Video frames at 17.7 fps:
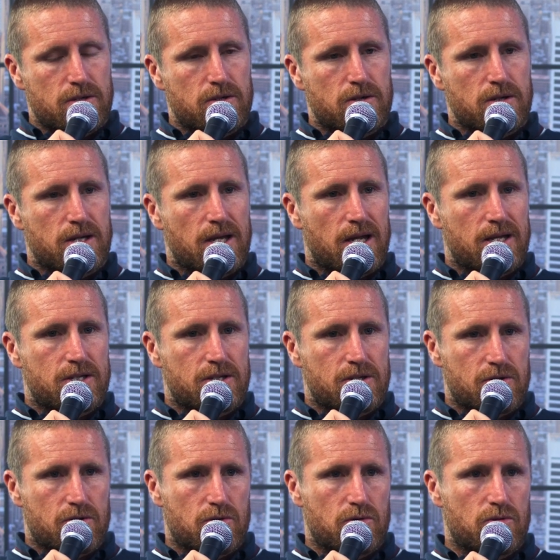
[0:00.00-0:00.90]
you get
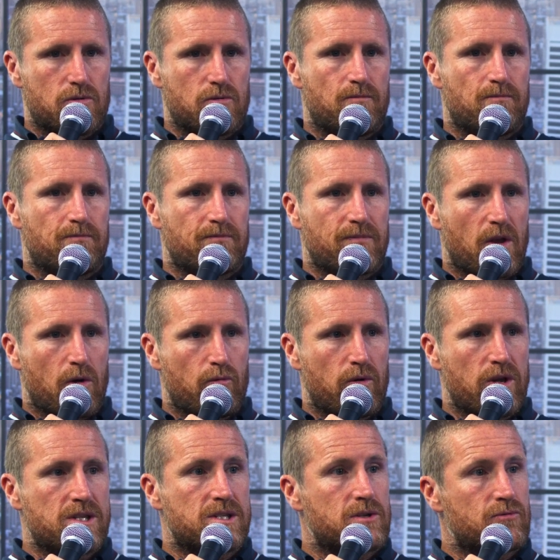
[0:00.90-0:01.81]
to
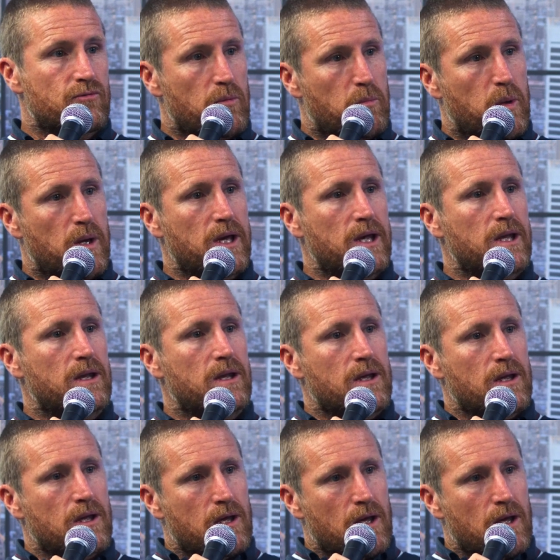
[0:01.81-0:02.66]
rinse and repeat